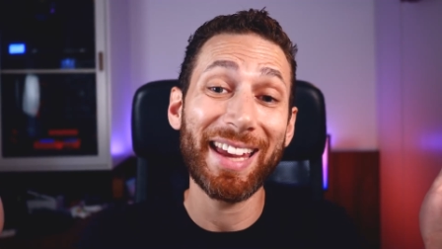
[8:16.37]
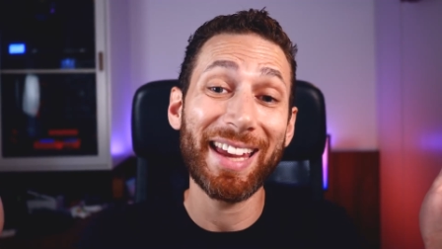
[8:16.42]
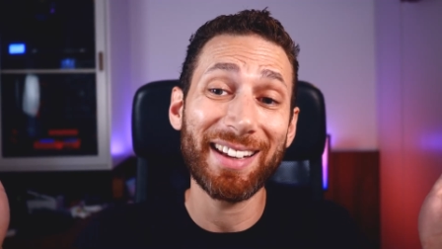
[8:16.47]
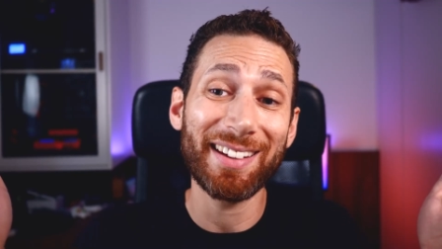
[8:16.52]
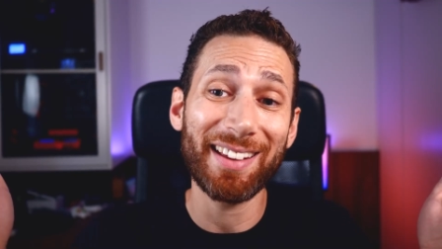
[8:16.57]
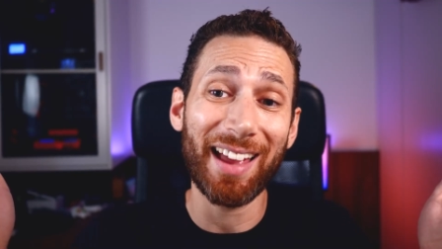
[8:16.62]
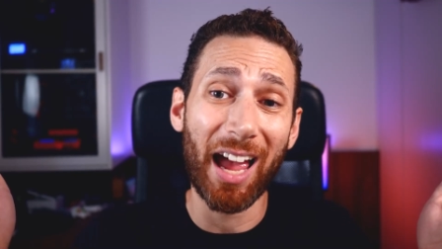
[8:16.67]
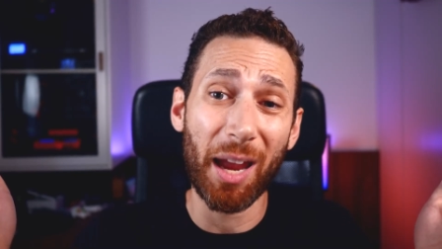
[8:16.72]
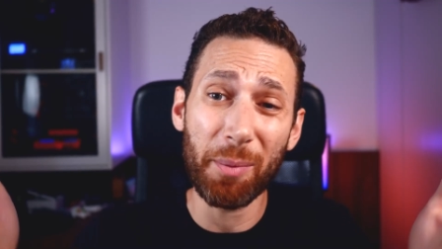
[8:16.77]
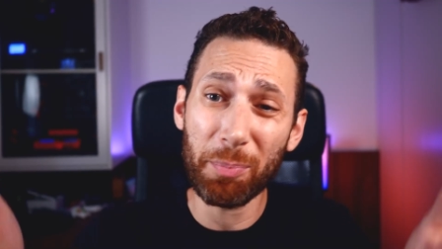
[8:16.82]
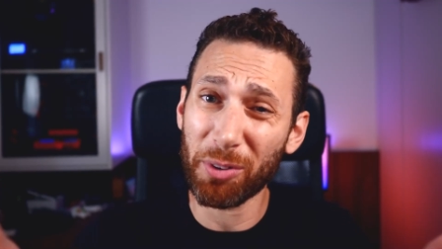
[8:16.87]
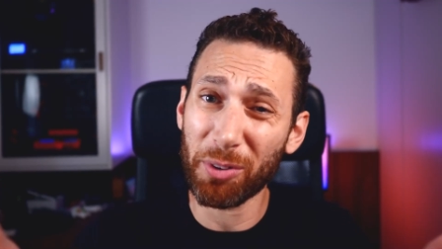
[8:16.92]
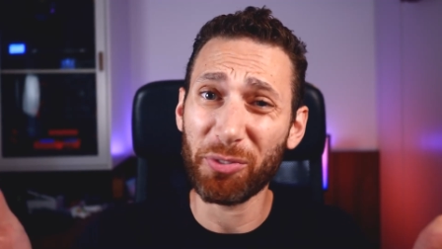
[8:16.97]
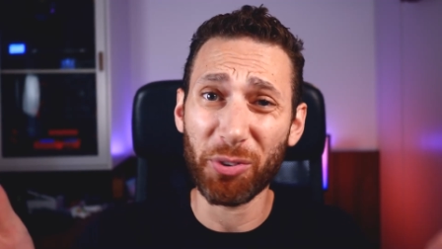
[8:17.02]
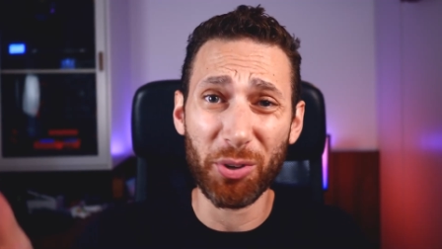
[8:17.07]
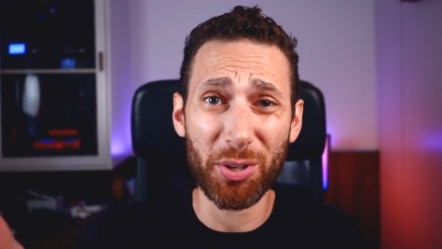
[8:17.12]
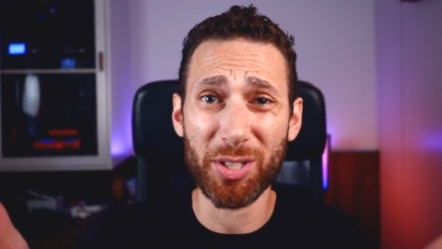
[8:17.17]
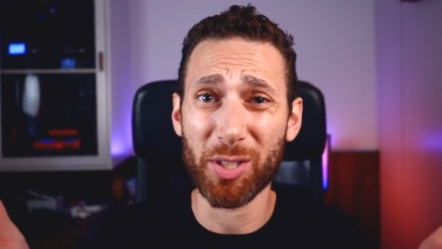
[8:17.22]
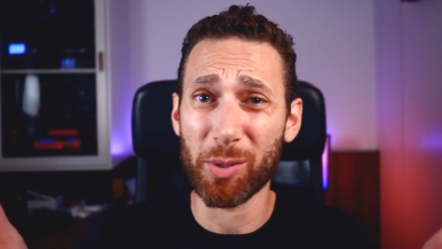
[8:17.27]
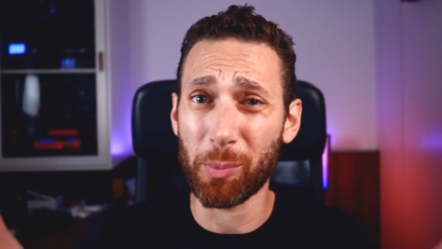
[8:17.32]
and I
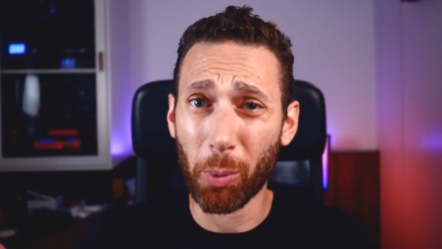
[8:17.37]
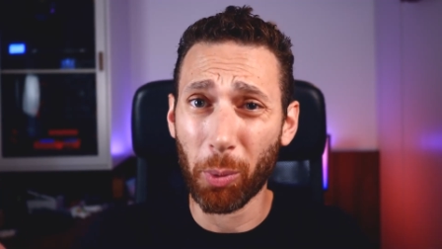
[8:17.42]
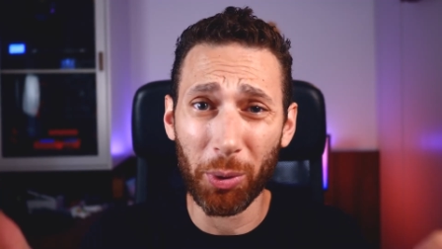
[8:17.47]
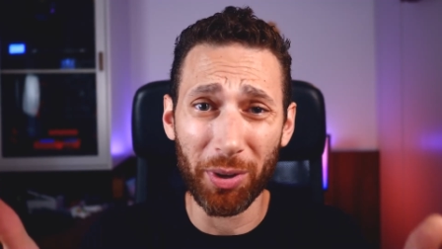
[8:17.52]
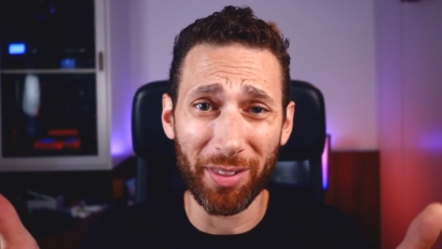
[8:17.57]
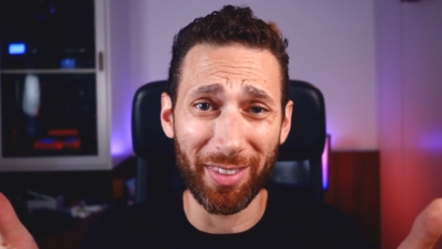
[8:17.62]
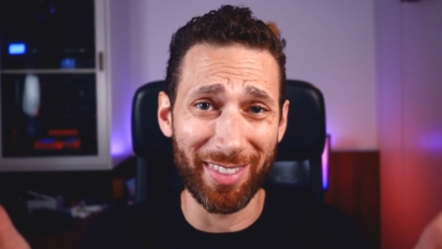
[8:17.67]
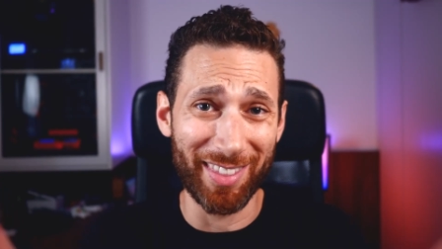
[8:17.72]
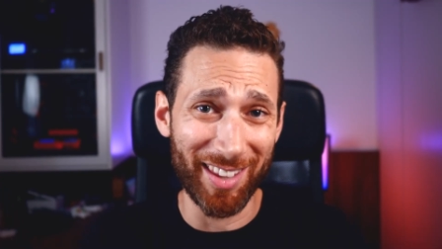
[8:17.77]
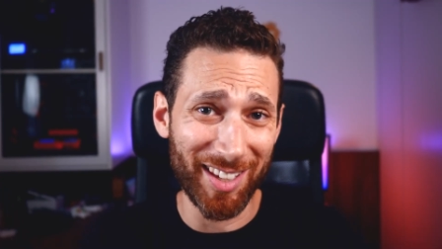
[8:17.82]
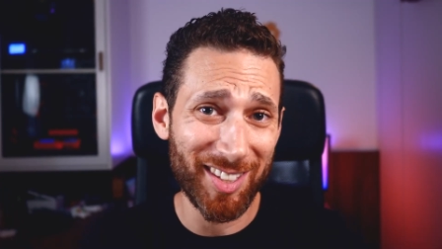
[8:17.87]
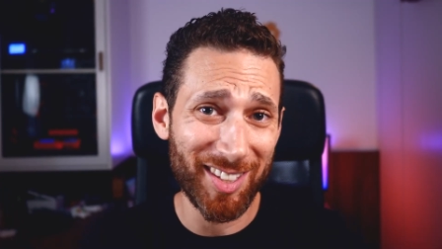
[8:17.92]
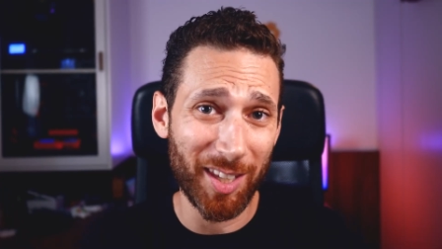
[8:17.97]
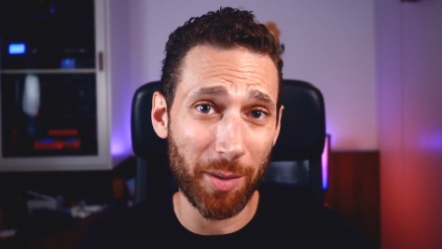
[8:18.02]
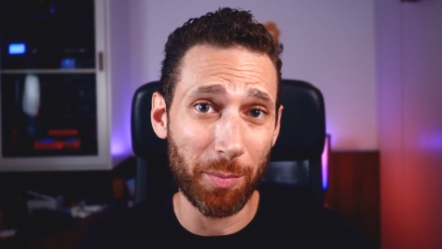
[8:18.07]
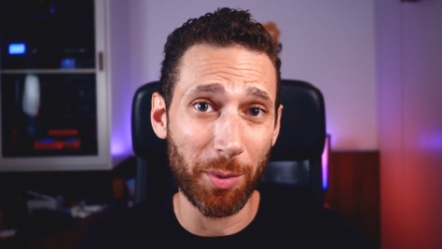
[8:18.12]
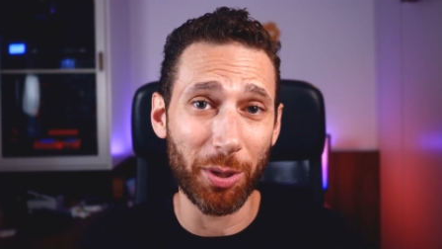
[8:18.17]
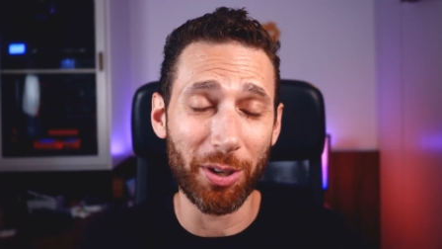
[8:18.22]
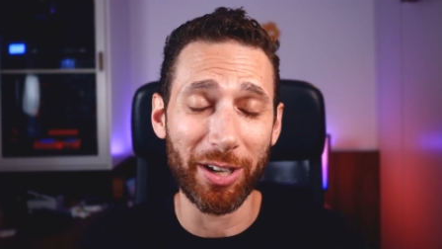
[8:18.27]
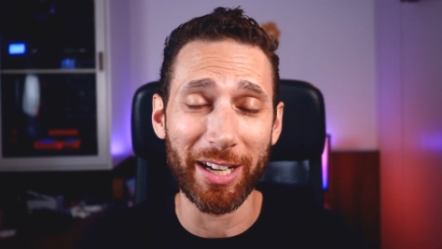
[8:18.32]
prefer to support this
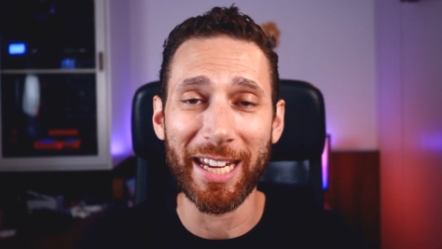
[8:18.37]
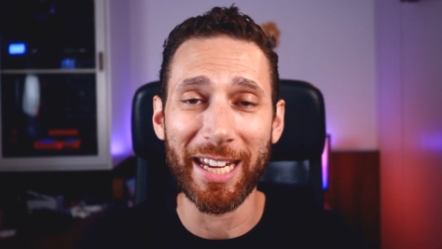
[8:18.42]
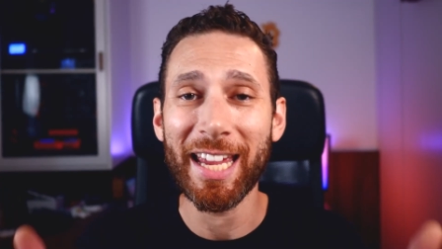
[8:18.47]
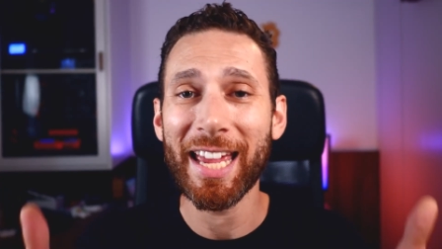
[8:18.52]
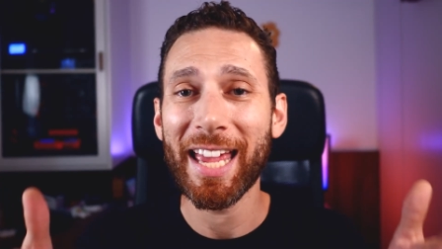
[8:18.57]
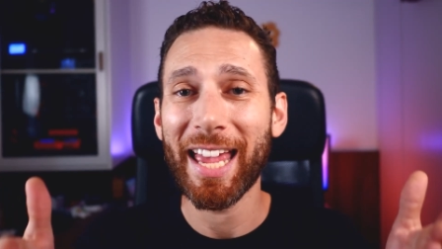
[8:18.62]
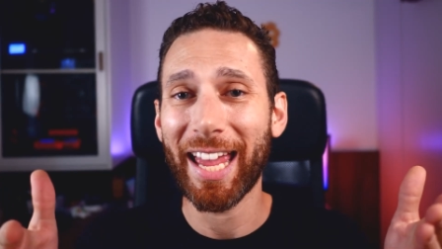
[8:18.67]
community